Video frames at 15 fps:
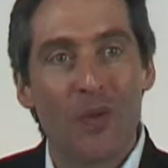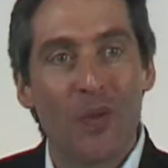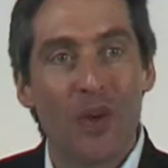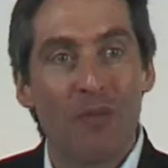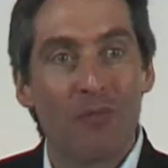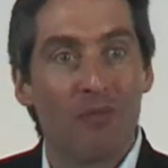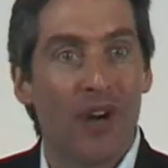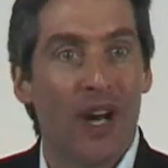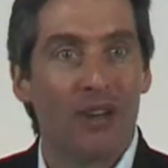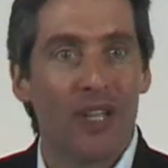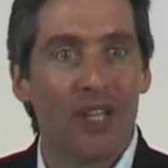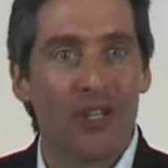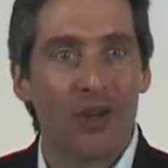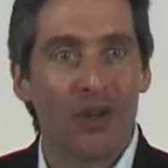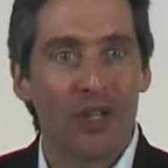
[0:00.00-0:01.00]
We proudly
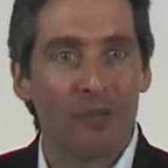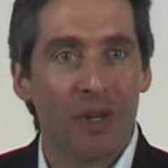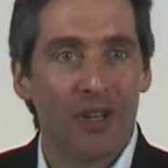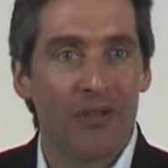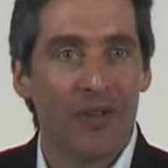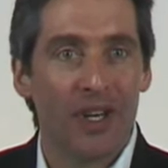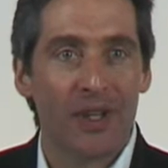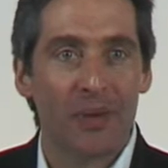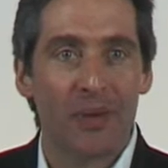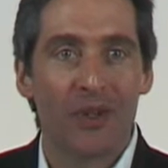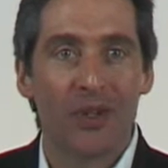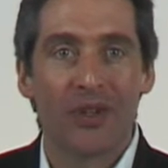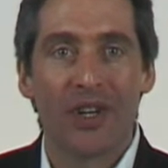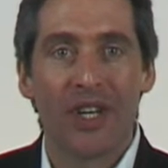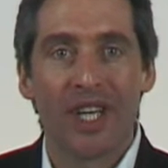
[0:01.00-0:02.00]
talked about the fact that we're
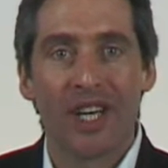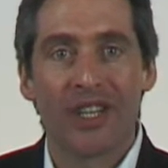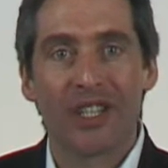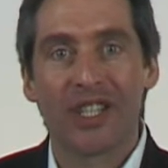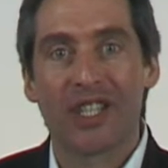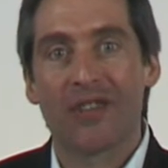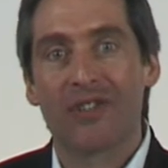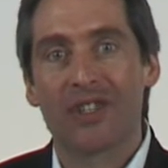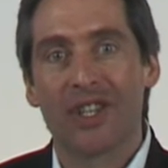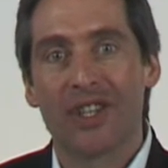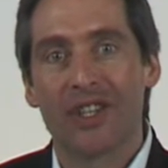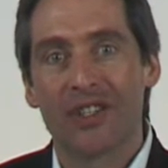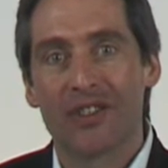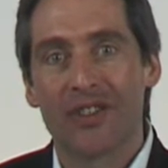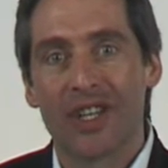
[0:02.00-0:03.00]
already out at
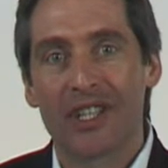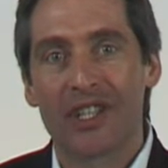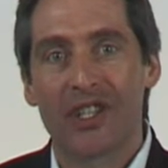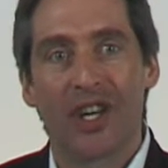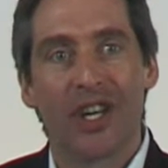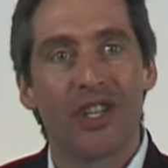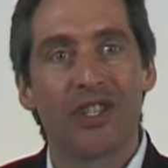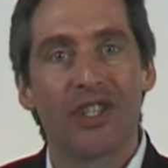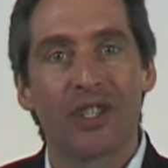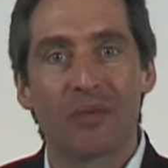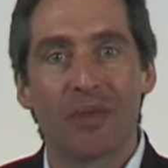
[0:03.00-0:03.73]
1,700 exchanges.